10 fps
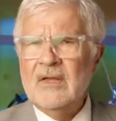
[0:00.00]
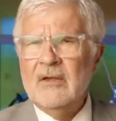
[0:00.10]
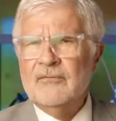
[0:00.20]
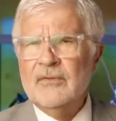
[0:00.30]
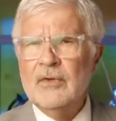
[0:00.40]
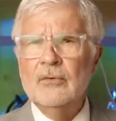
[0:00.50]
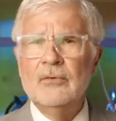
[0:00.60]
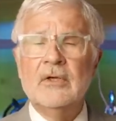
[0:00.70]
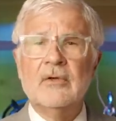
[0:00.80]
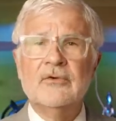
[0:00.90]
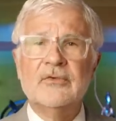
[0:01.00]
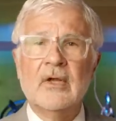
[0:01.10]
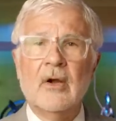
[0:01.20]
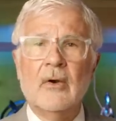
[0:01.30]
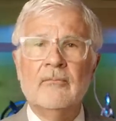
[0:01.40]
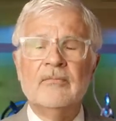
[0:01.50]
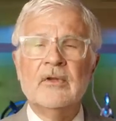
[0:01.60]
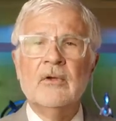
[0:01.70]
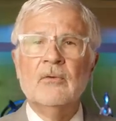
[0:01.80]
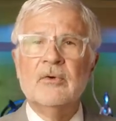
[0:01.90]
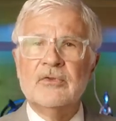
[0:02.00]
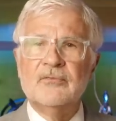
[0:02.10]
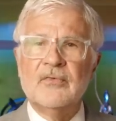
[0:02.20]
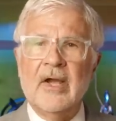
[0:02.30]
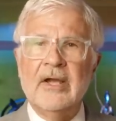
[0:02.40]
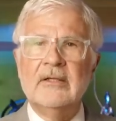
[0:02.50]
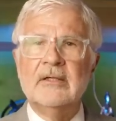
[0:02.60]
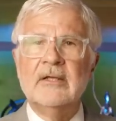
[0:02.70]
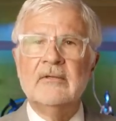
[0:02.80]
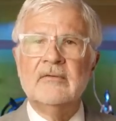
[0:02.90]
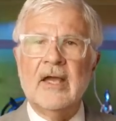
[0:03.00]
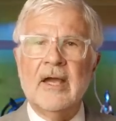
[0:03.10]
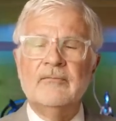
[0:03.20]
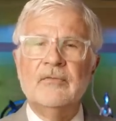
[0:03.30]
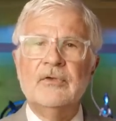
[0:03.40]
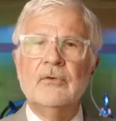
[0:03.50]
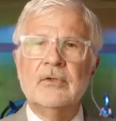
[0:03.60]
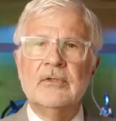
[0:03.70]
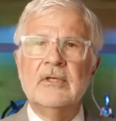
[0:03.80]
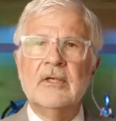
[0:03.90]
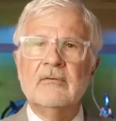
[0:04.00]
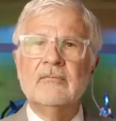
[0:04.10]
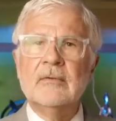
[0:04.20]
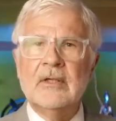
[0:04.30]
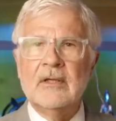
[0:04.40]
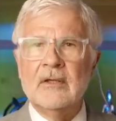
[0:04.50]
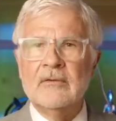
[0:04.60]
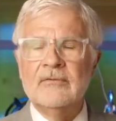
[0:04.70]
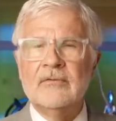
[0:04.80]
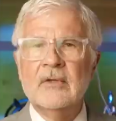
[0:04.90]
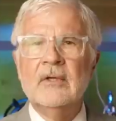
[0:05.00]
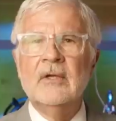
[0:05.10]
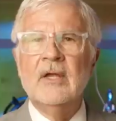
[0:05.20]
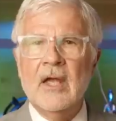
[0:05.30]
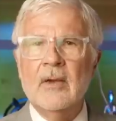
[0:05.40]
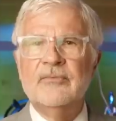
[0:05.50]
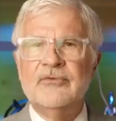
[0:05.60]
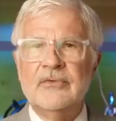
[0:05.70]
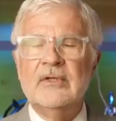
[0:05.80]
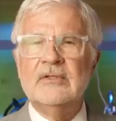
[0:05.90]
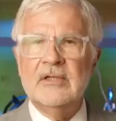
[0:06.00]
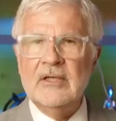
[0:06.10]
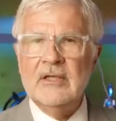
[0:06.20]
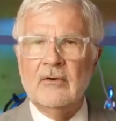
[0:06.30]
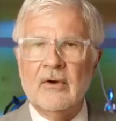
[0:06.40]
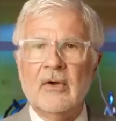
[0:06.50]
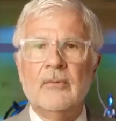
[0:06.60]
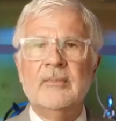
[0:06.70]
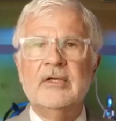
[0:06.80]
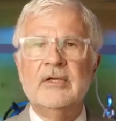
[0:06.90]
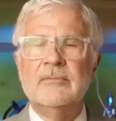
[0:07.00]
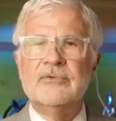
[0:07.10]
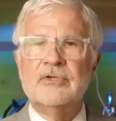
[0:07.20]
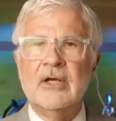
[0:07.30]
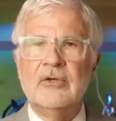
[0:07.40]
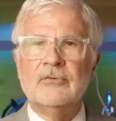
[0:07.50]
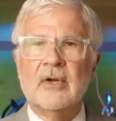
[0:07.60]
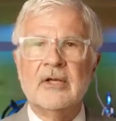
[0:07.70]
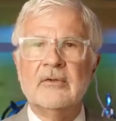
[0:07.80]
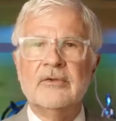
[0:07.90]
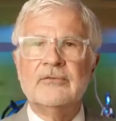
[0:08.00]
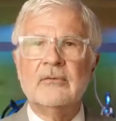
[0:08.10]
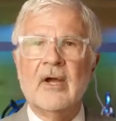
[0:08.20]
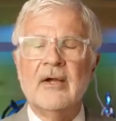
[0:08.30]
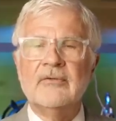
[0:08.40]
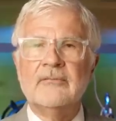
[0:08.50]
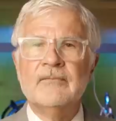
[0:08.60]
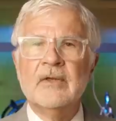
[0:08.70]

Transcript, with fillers: a few years ago with the finding that you could give kids MCT oil, medium chain triglycerides,